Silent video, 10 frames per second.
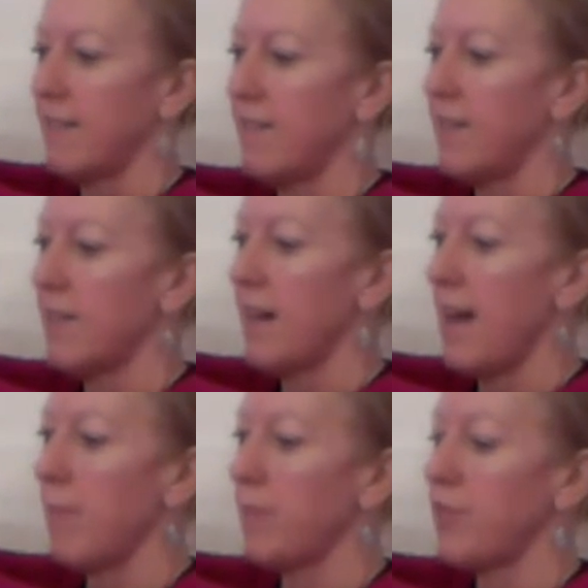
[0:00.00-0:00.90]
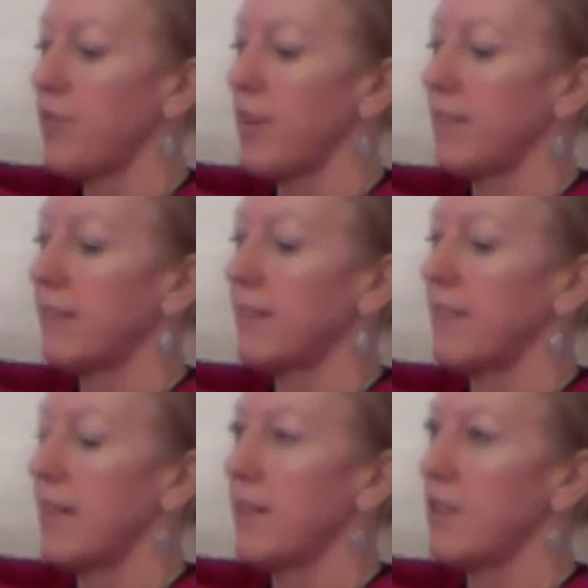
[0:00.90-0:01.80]
Feel the hamstrings
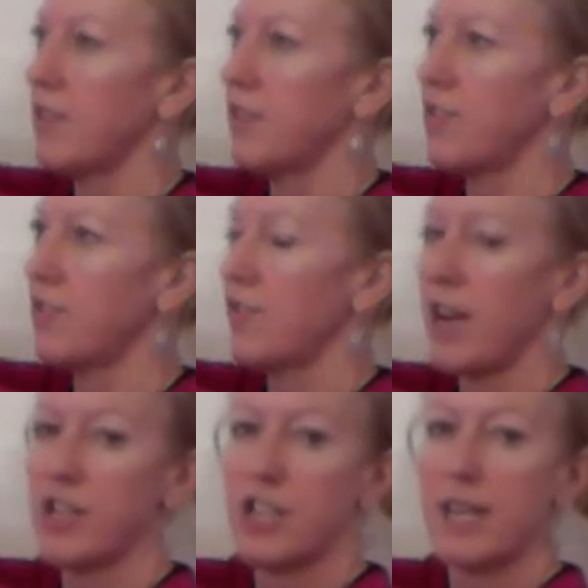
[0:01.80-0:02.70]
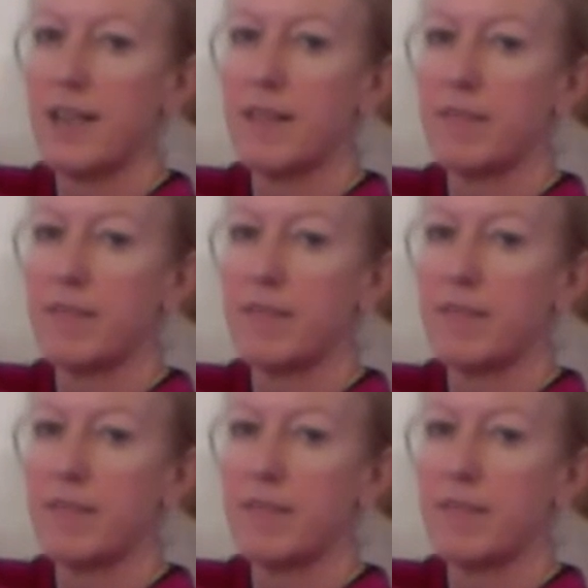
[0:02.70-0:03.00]
getting a good stretch here.